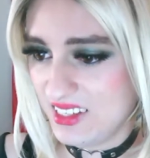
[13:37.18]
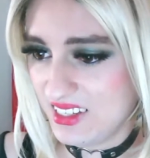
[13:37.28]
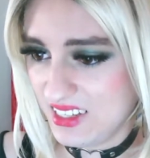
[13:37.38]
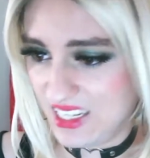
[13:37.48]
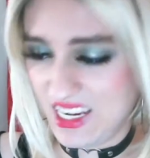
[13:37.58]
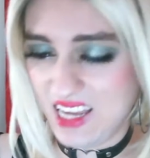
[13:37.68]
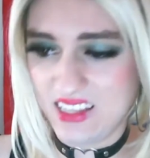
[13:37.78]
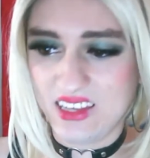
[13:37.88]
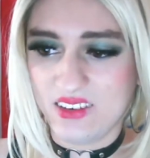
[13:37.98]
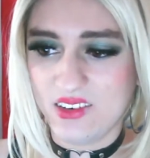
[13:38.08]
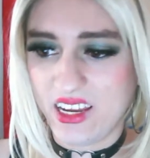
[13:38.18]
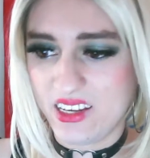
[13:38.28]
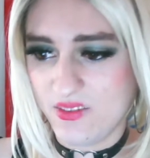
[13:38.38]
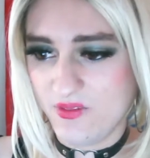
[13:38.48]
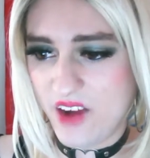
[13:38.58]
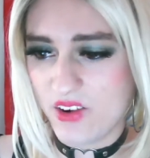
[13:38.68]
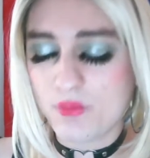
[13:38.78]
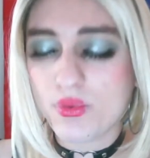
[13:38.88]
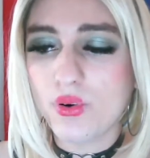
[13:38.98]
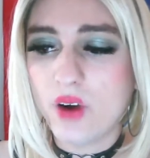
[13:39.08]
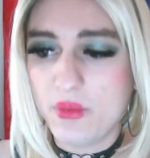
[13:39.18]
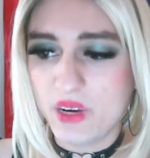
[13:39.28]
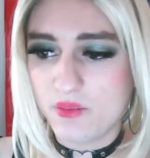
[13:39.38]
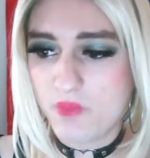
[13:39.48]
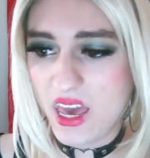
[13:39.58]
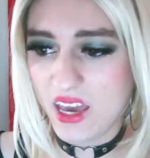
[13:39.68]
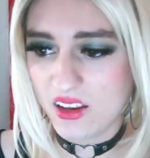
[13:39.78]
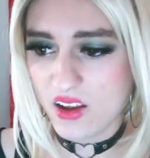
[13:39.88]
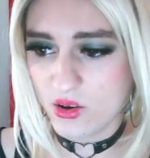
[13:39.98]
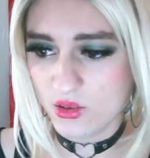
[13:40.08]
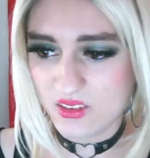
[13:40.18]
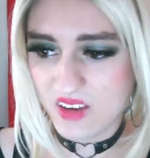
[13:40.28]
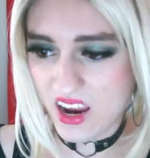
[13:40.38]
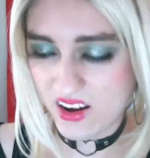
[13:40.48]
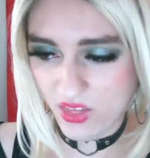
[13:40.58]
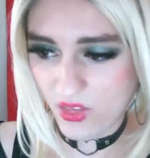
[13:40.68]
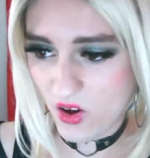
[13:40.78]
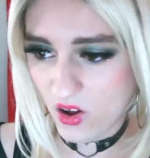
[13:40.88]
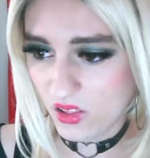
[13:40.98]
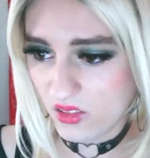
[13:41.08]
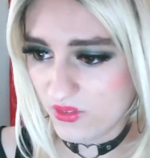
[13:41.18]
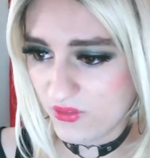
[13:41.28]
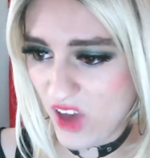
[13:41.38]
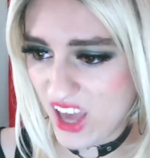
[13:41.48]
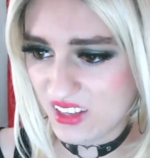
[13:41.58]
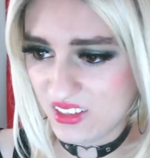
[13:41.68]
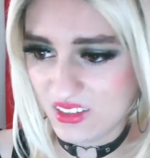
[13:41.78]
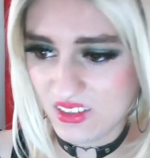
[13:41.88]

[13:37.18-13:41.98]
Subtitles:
It had the very prominent pig nose and Neanderthal face.